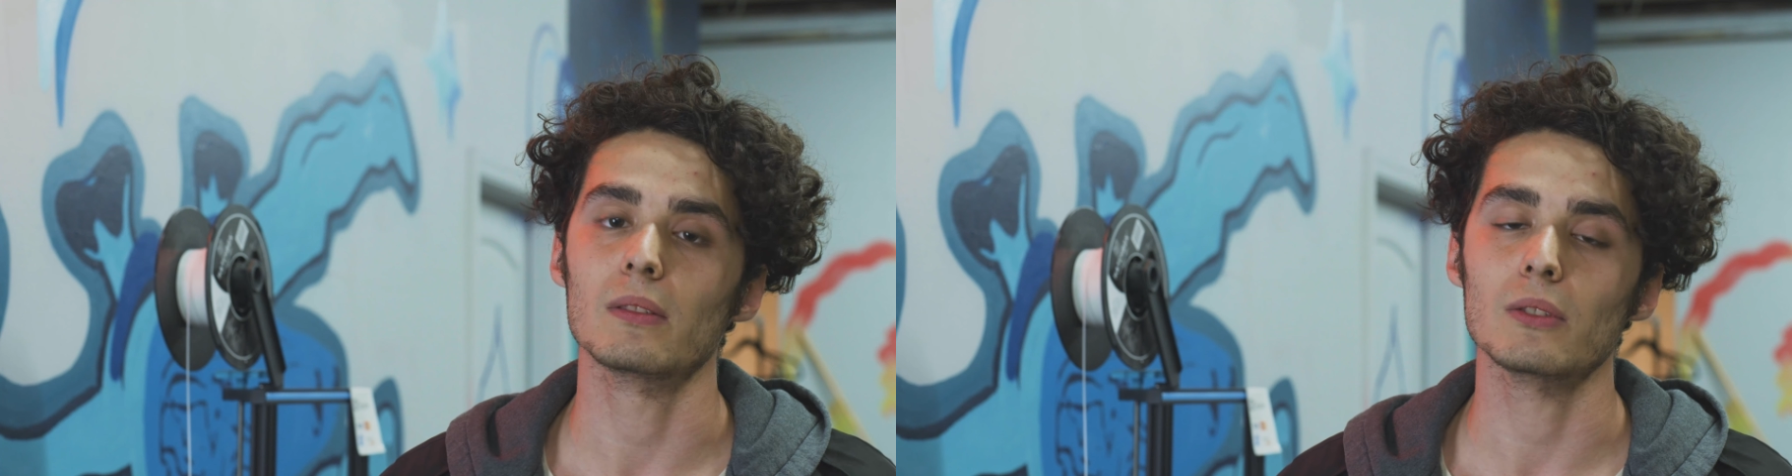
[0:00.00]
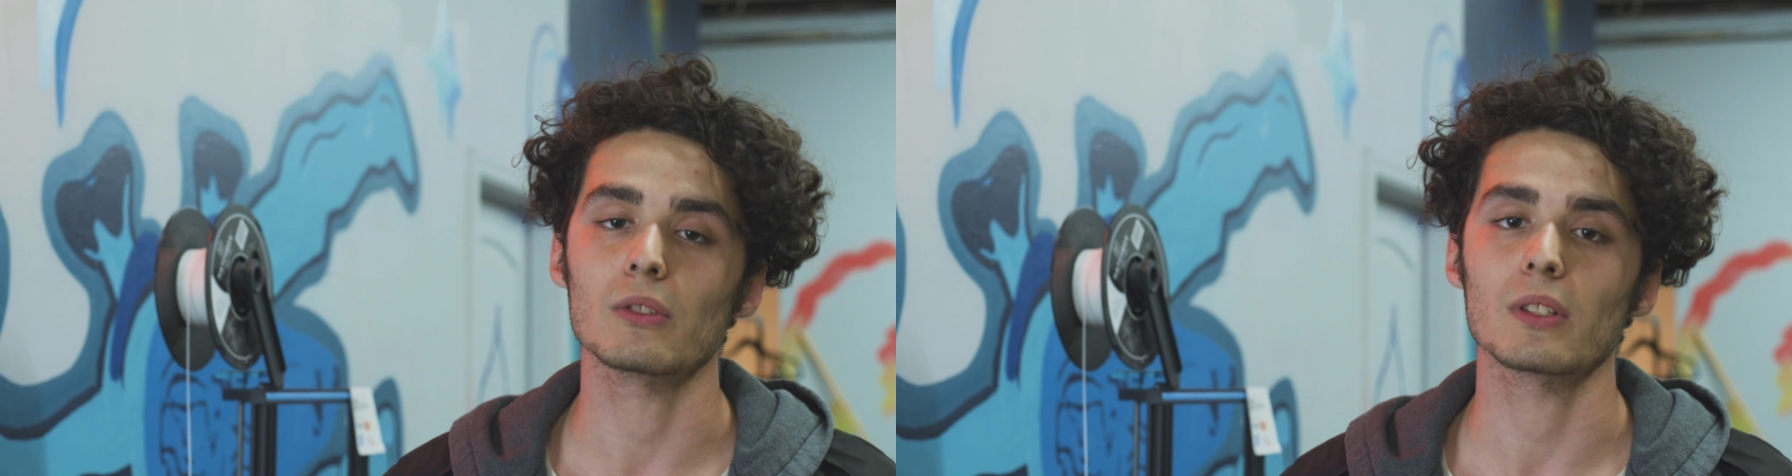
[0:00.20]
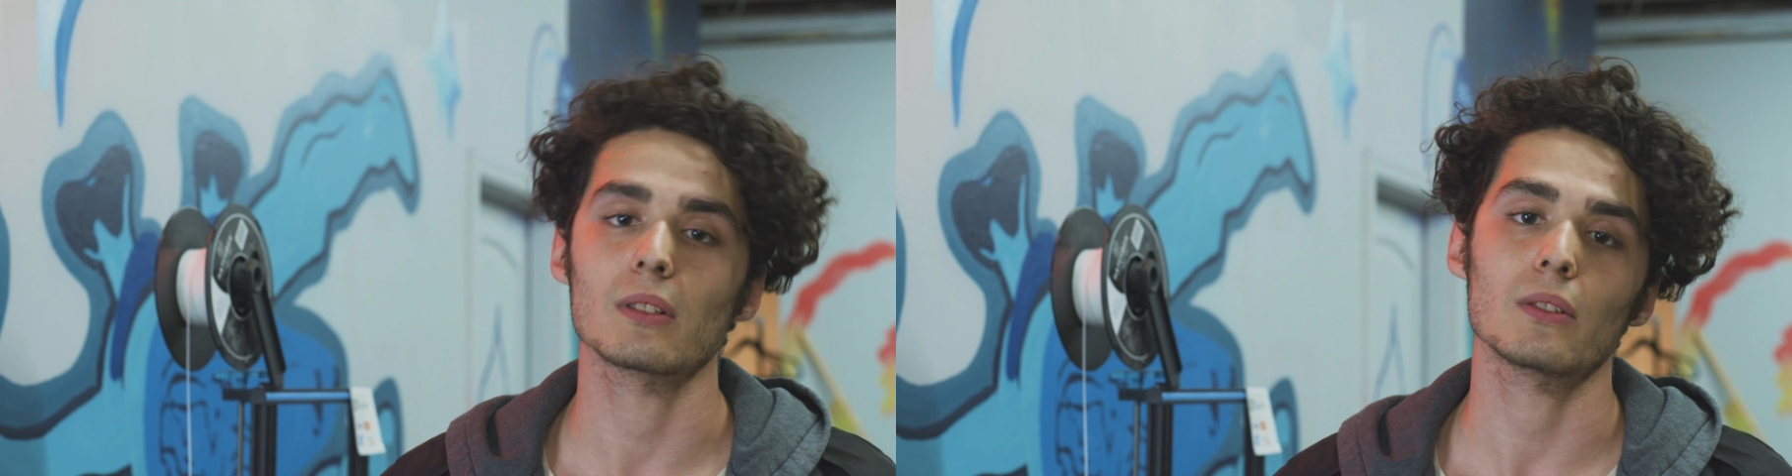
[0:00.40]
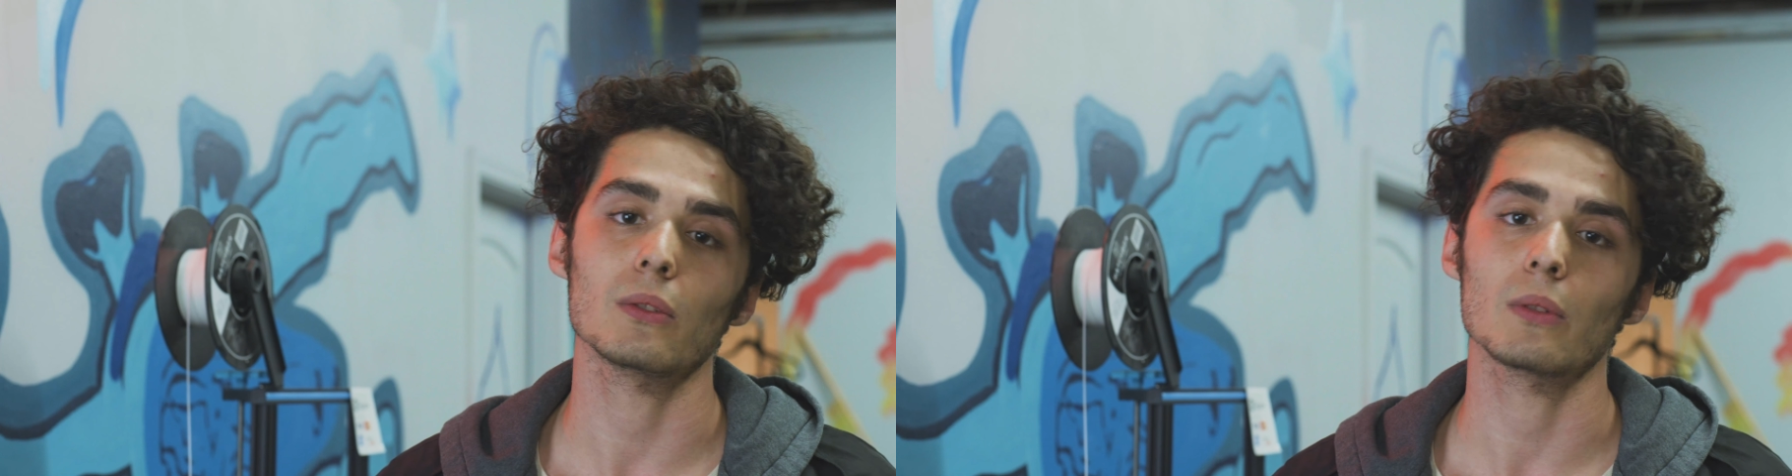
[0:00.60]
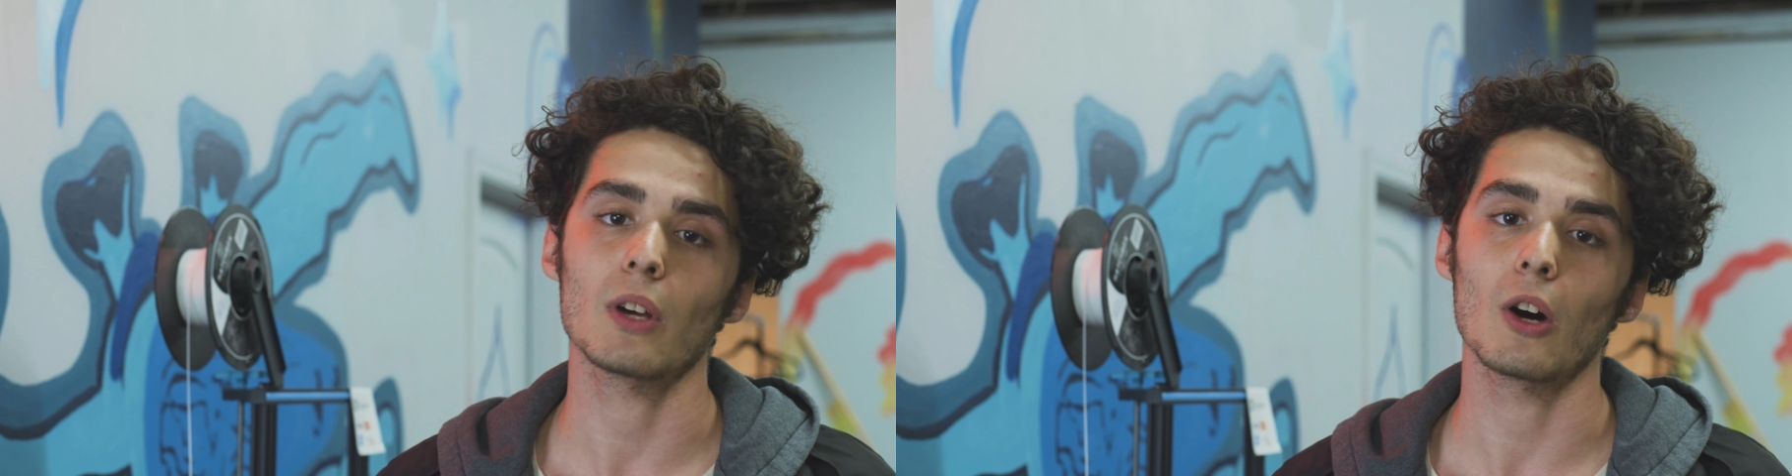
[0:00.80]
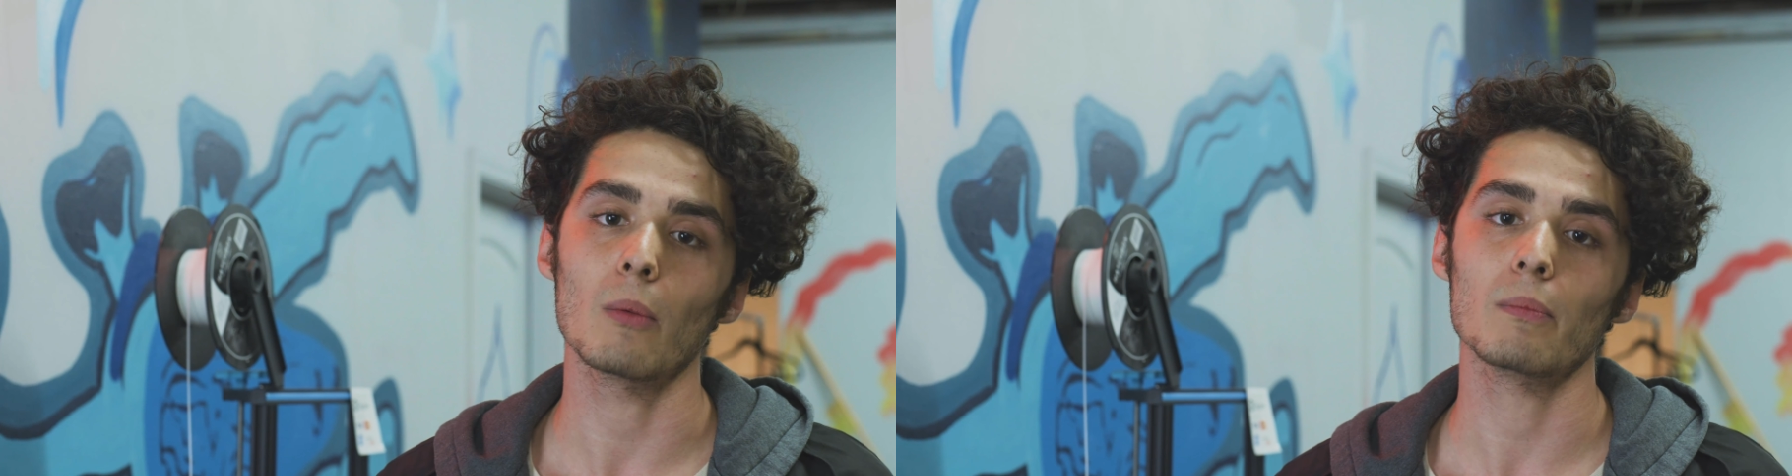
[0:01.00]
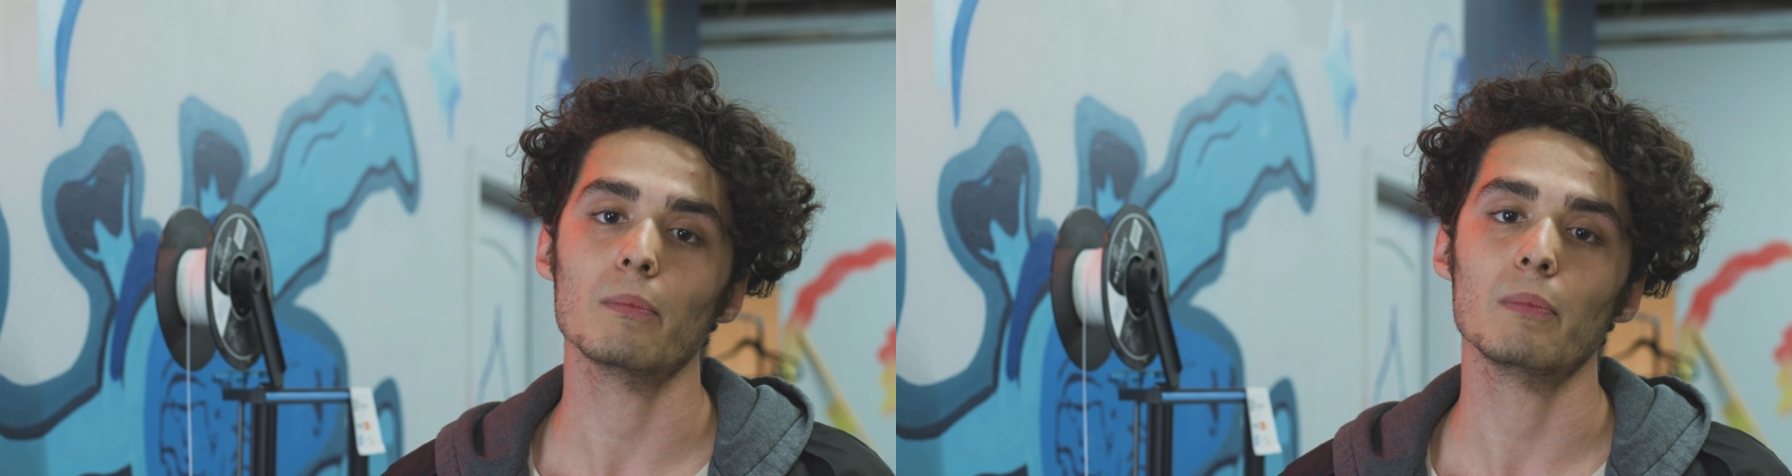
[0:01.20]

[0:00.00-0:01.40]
and using to help